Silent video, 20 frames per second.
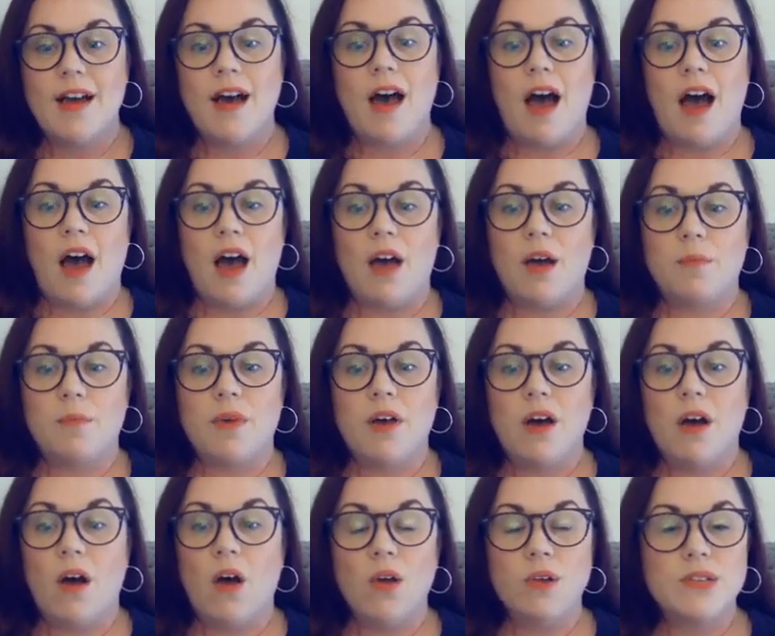
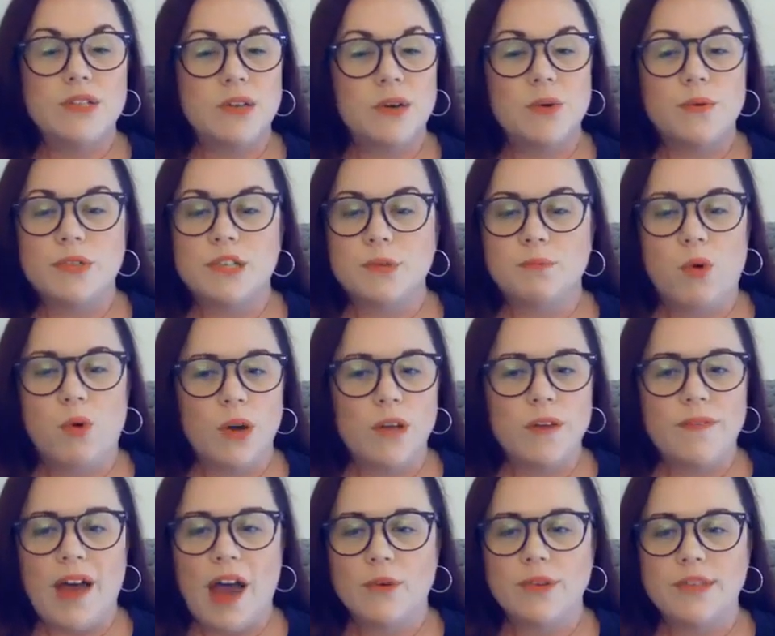Also,
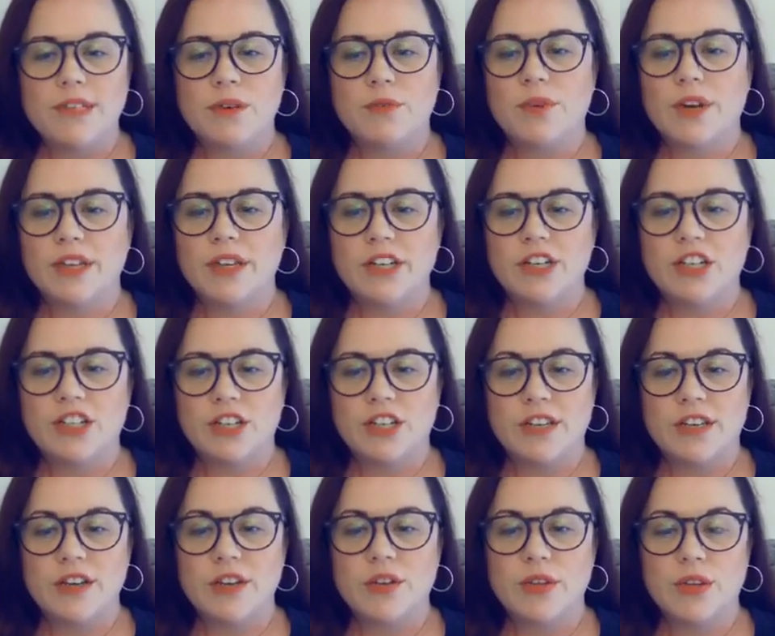supportive housing really
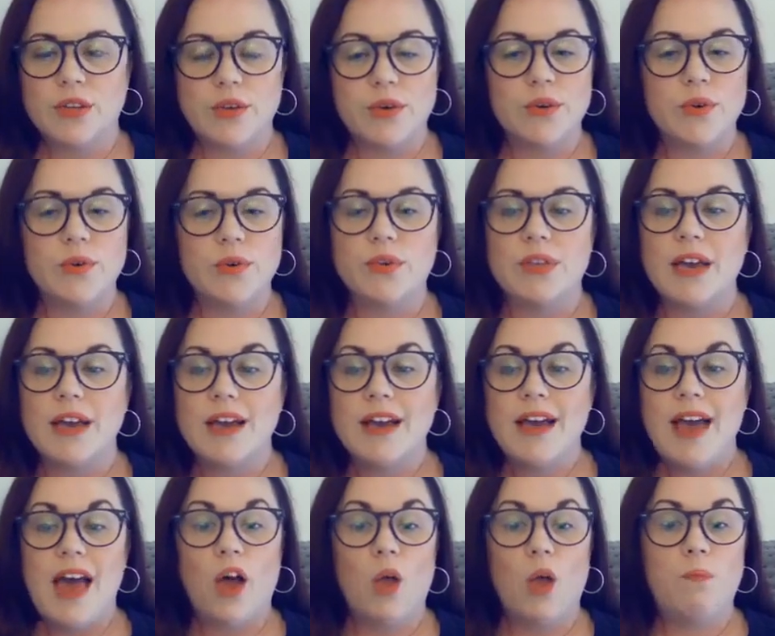should include
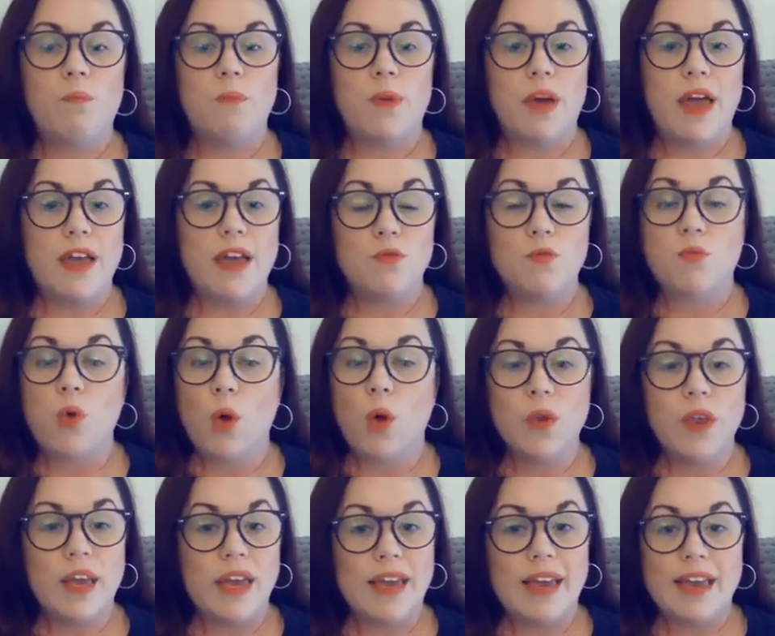help
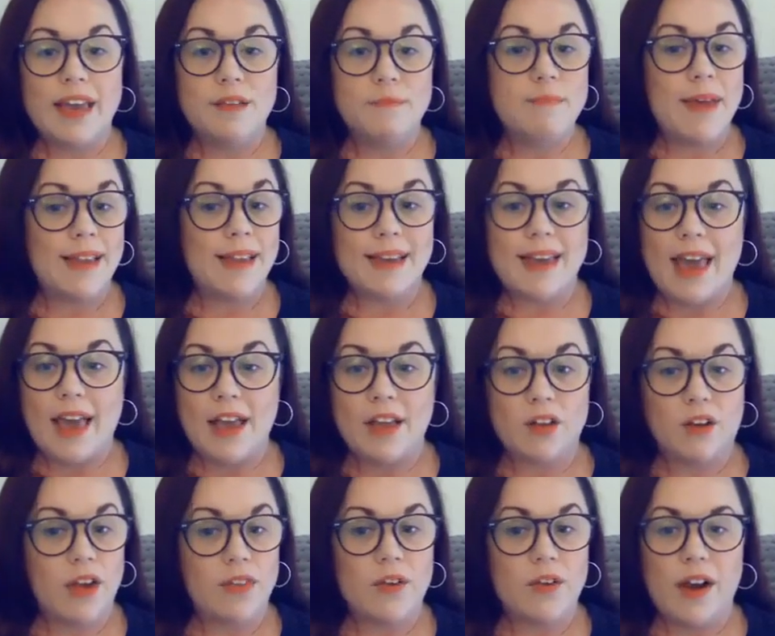enrolling in Medicaid
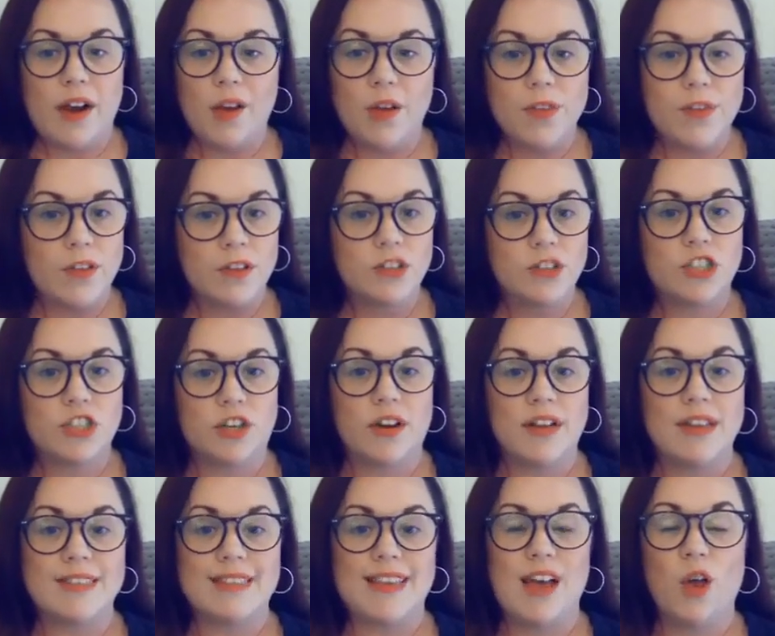or other health
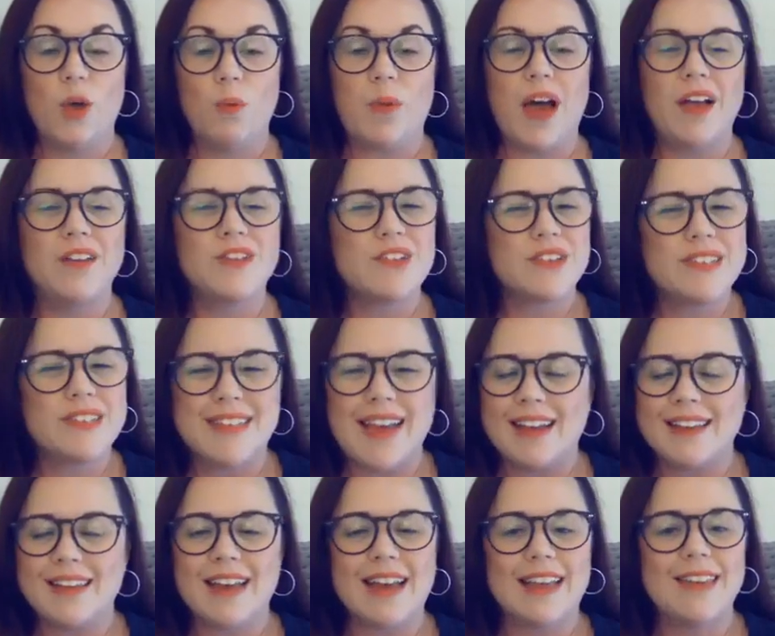insurance, help
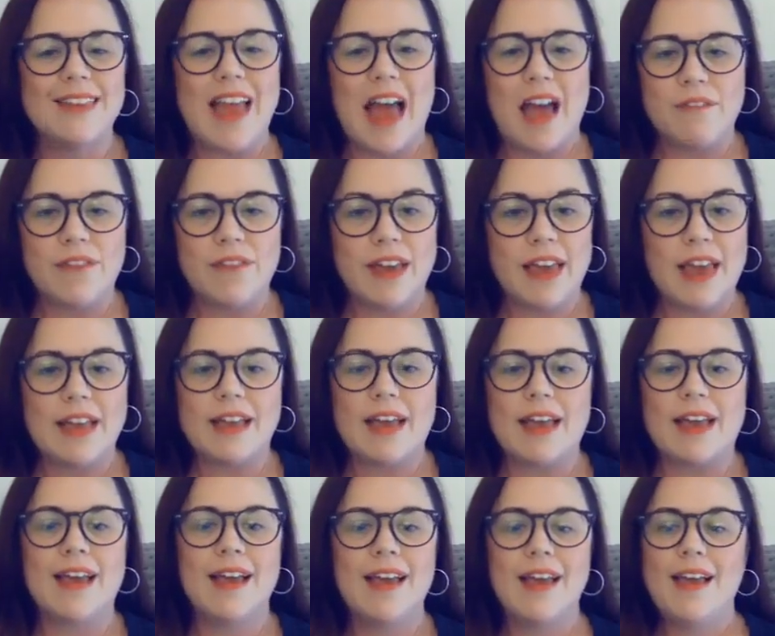understanding and
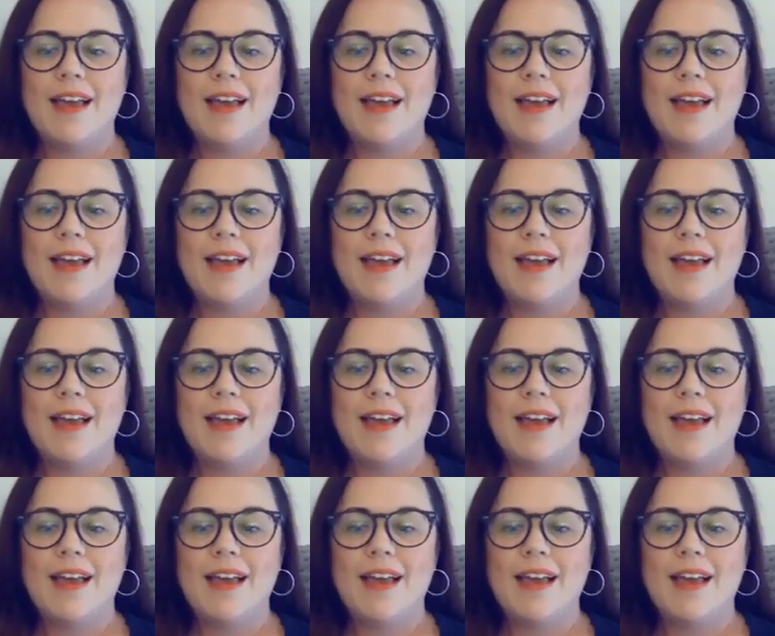navigating